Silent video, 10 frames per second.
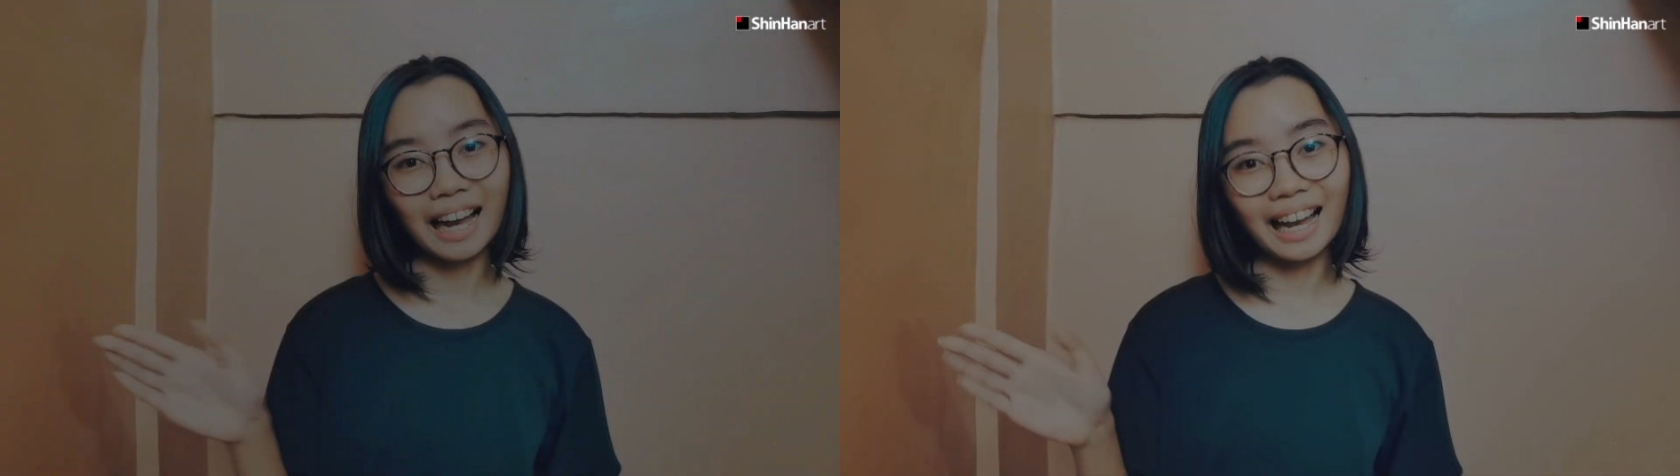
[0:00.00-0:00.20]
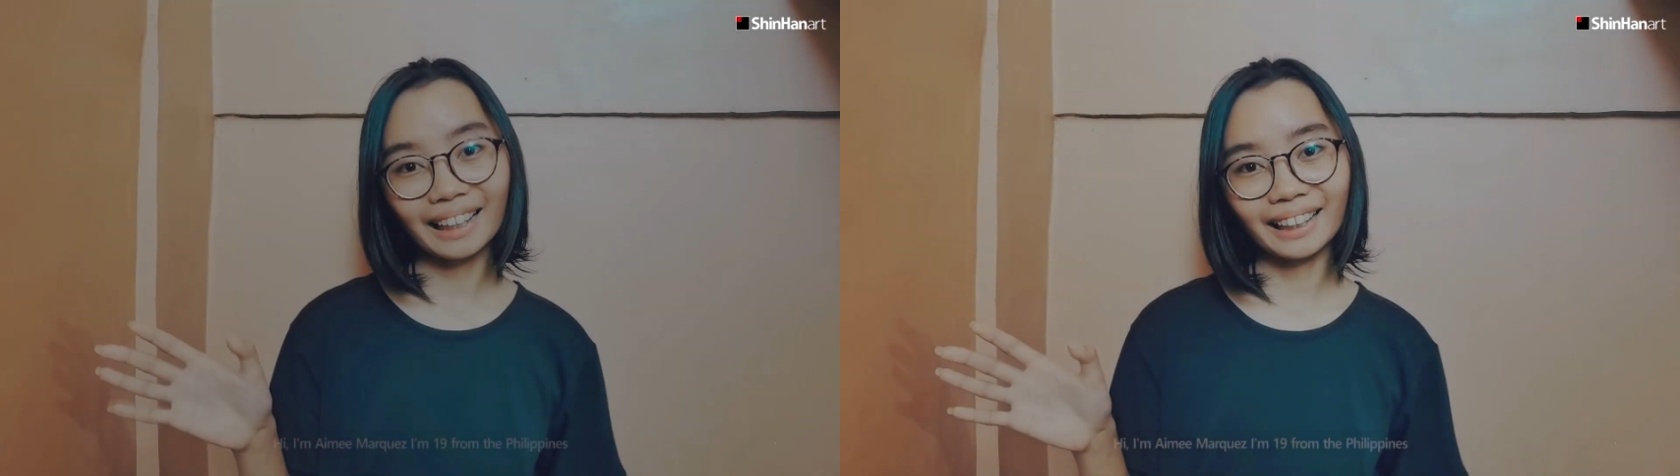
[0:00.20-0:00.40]

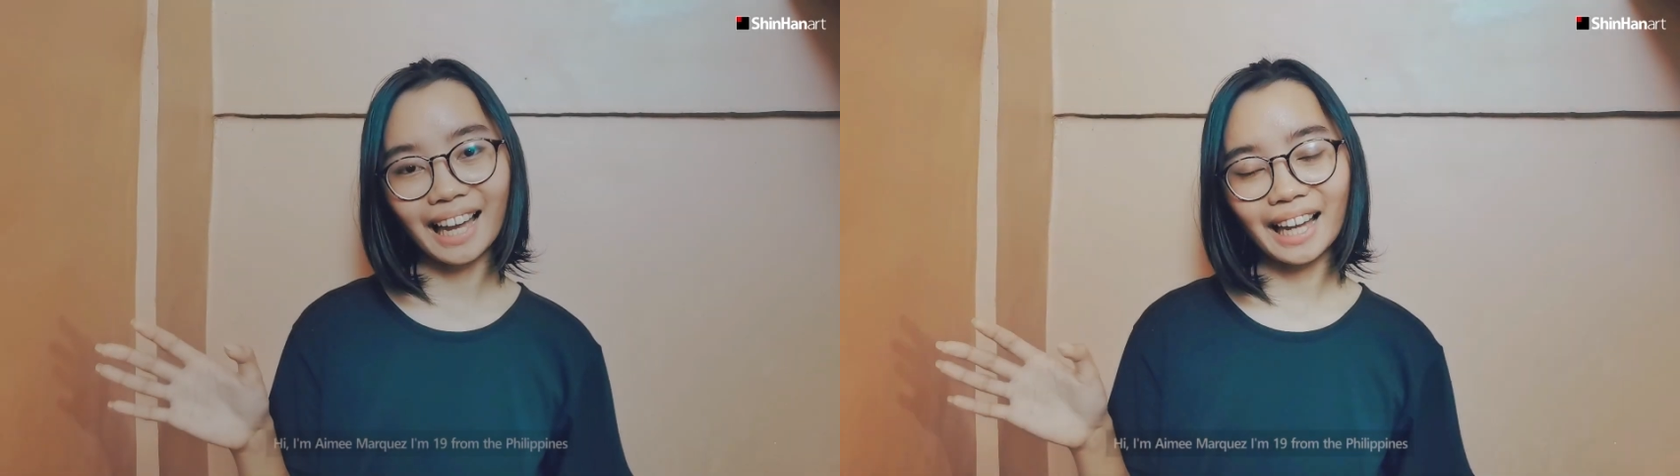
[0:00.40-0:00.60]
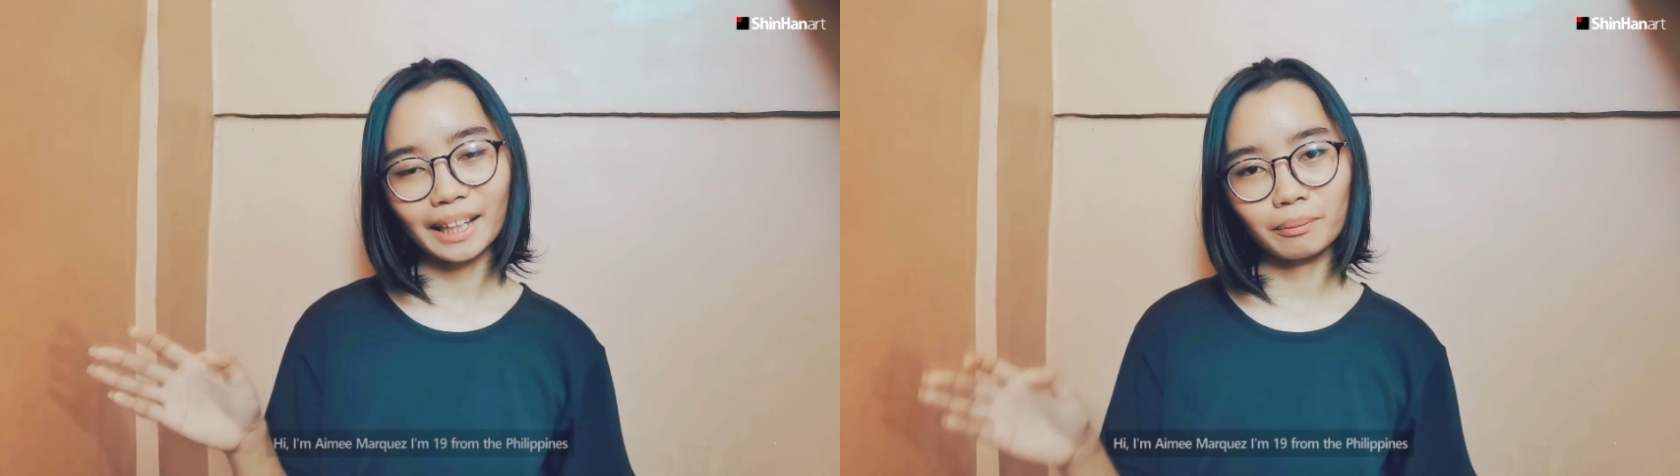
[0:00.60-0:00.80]

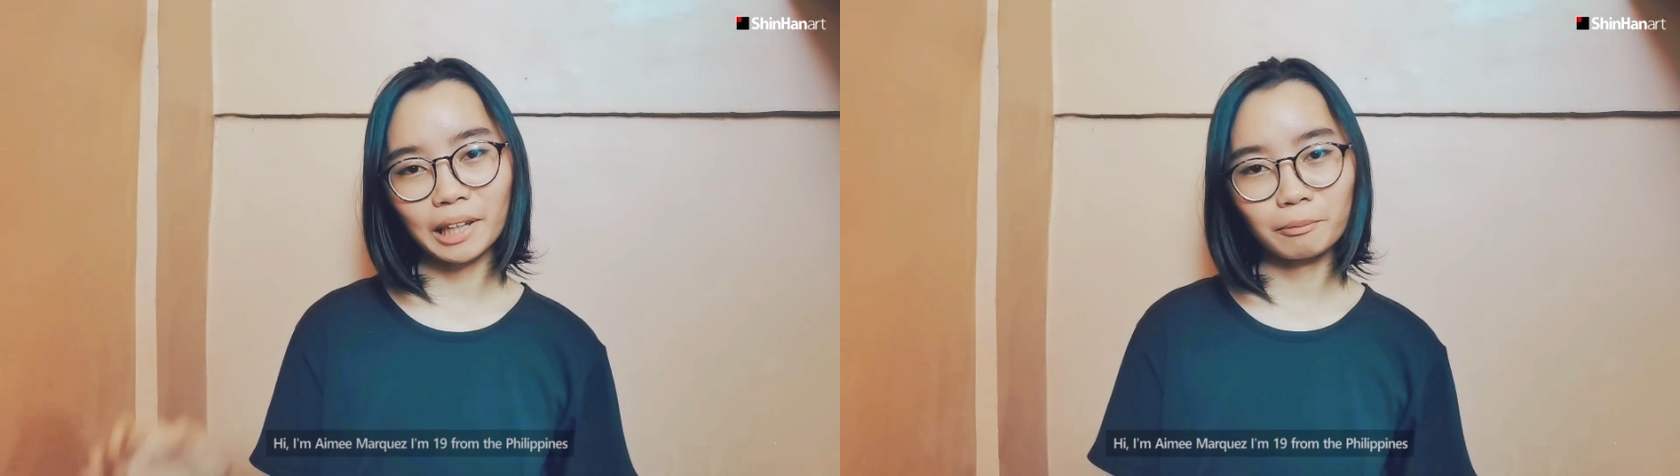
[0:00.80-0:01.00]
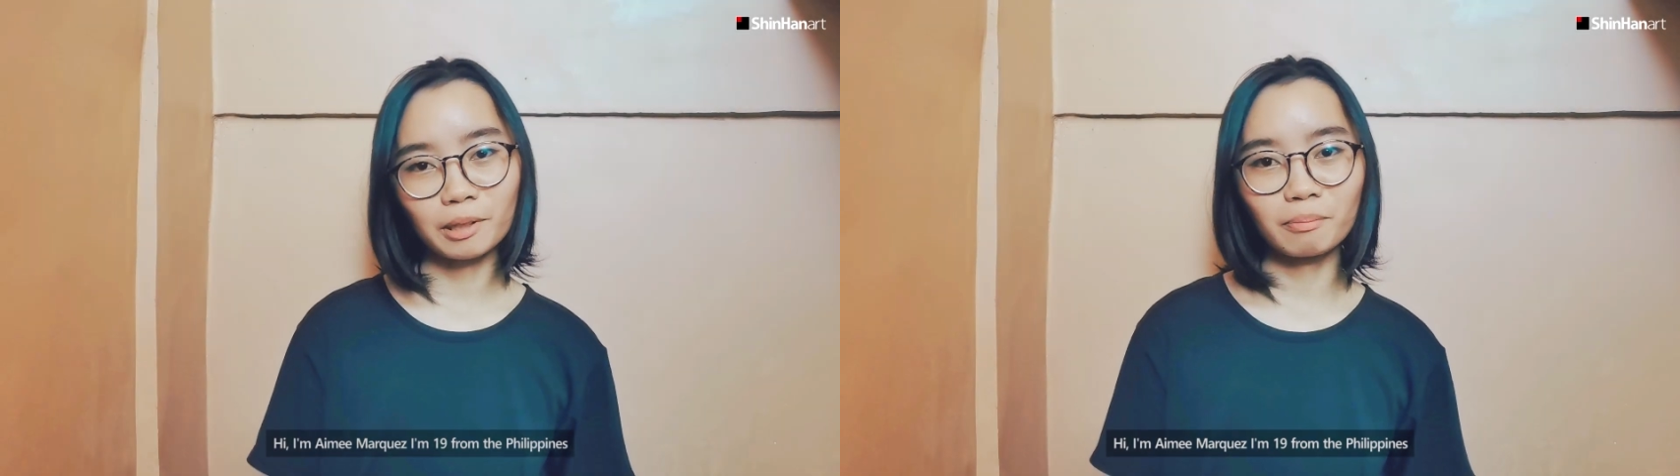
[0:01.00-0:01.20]
Hi,
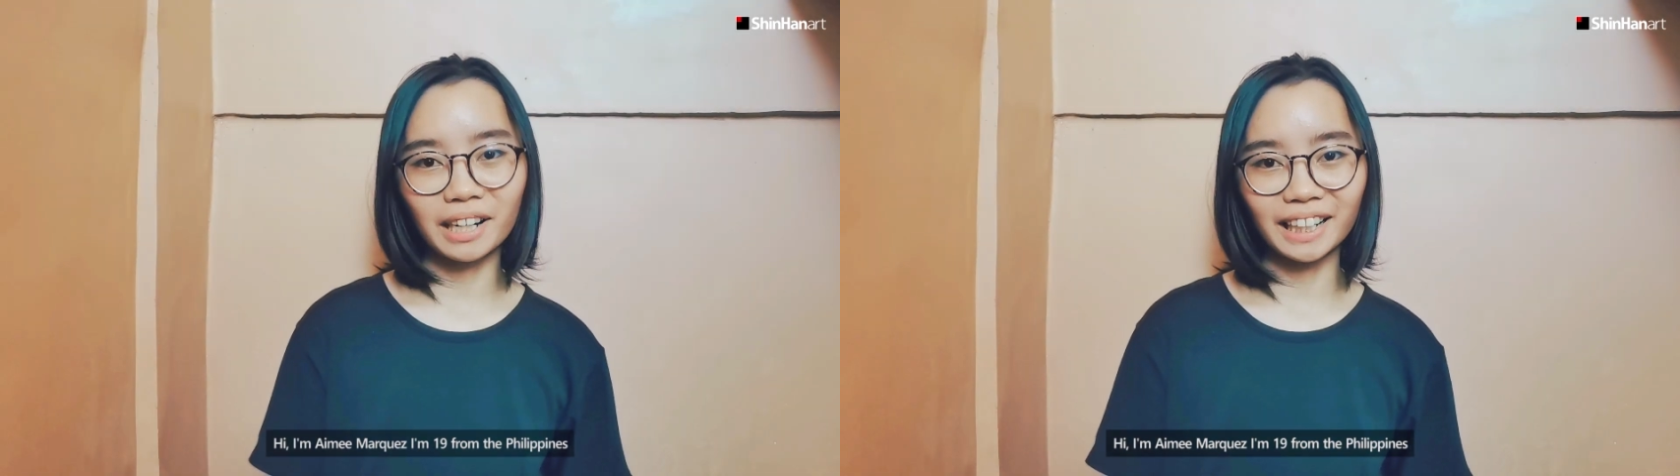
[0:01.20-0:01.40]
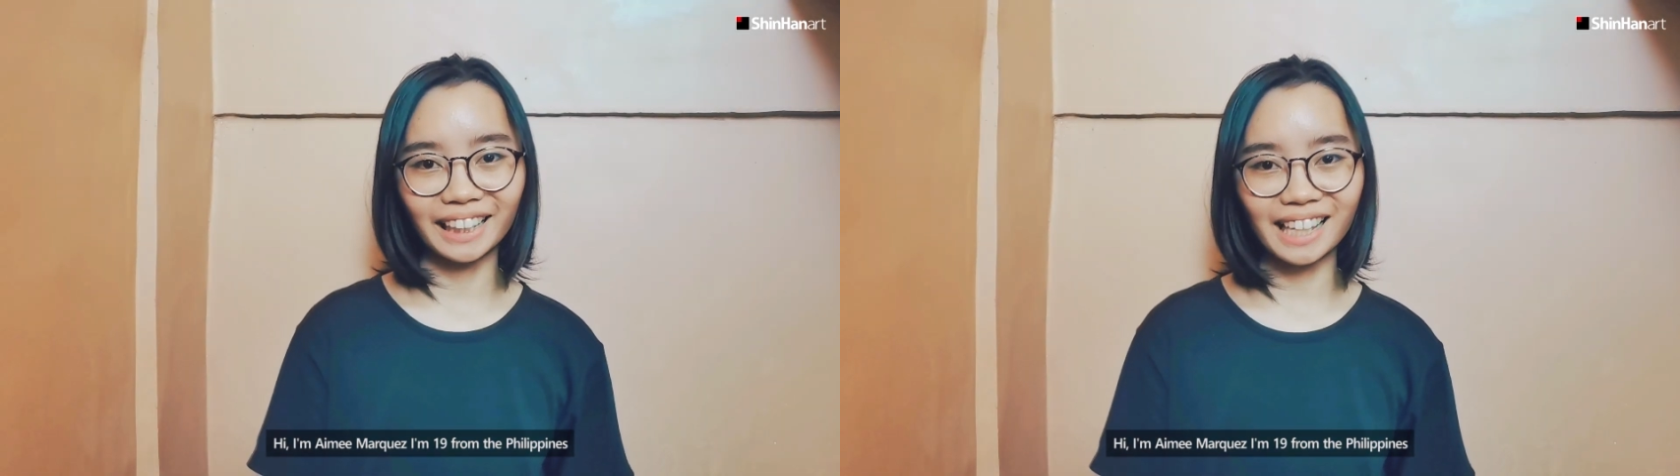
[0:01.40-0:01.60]
I'm
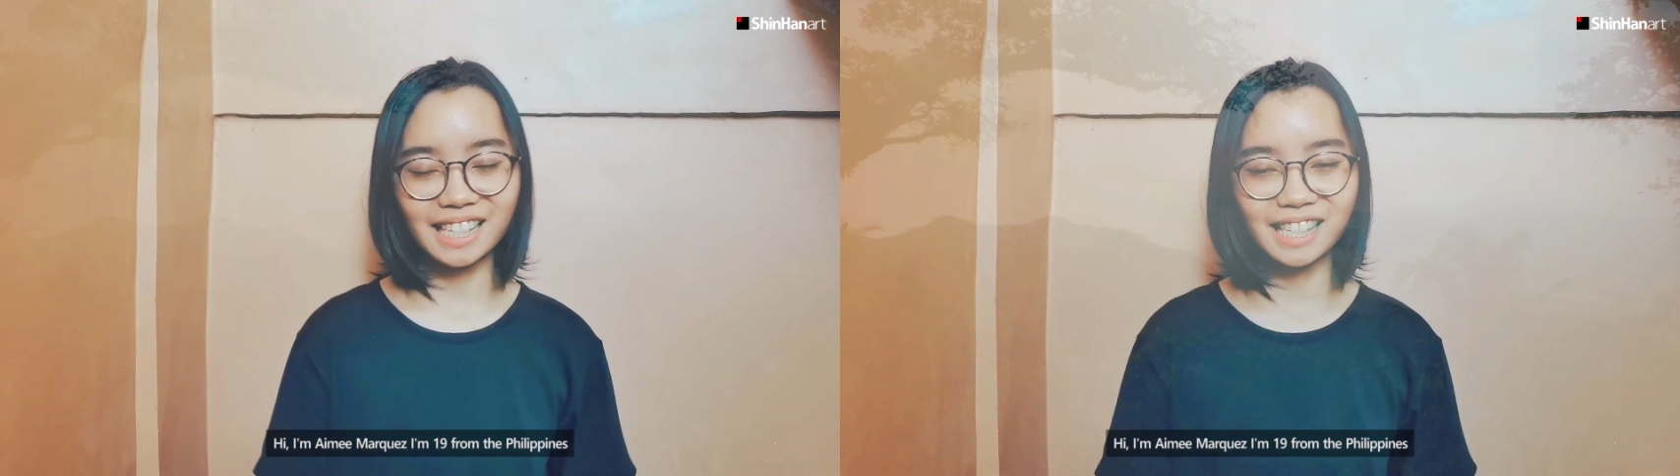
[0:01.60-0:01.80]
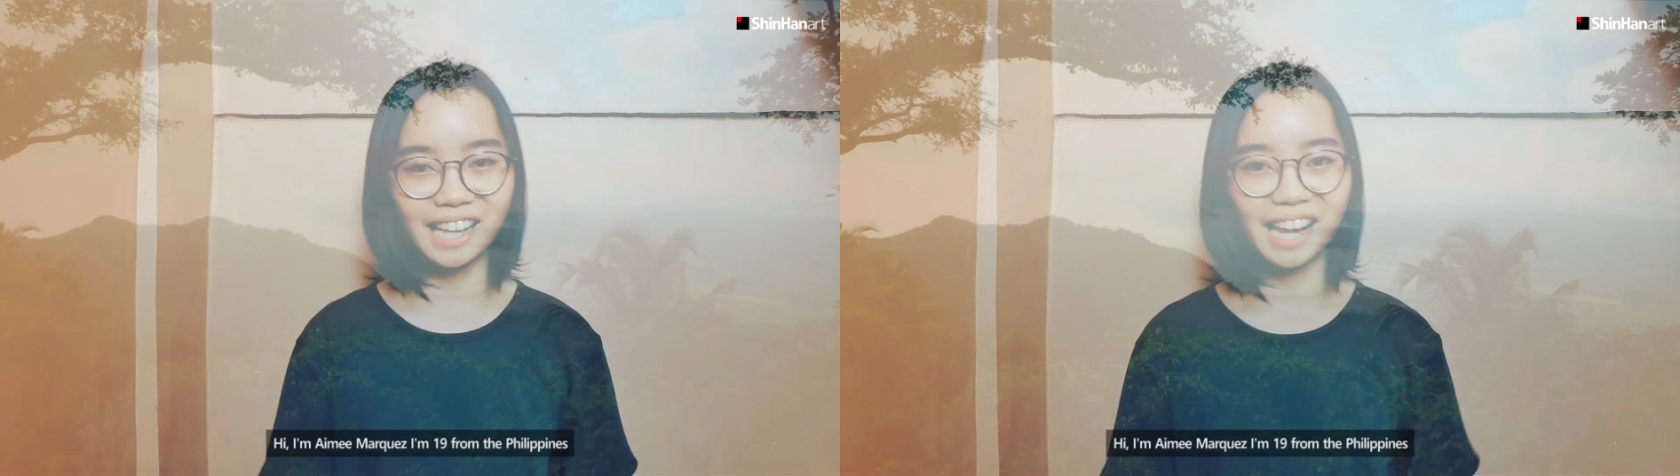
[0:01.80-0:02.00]
Aimee
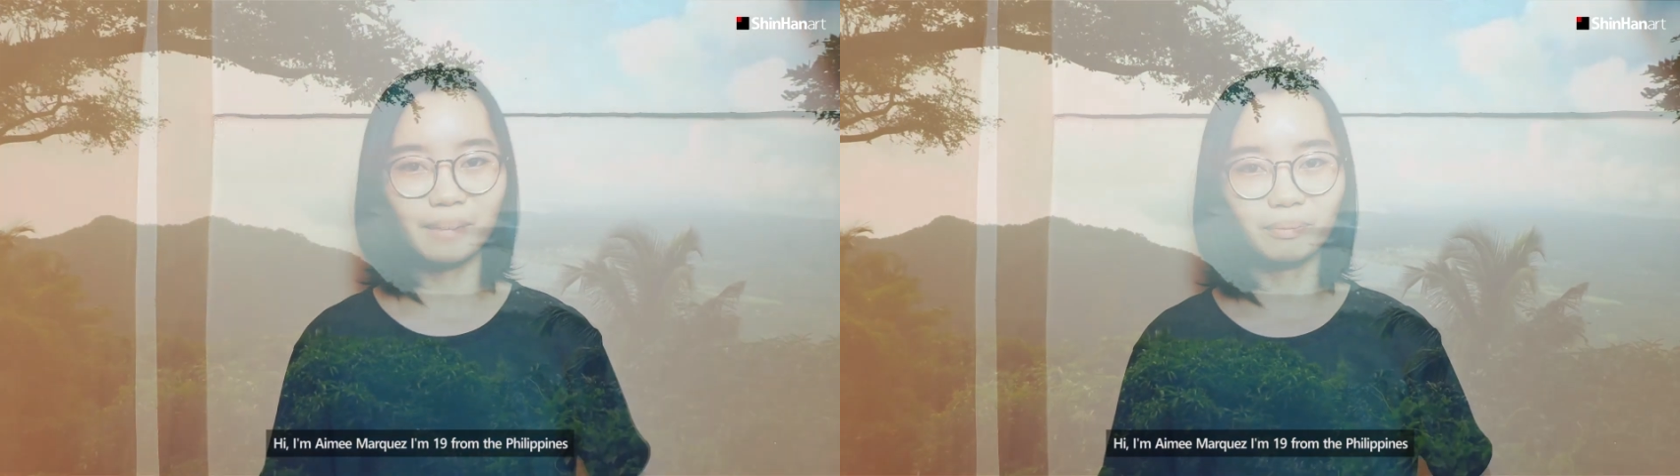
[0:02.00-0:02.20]
Marquez. I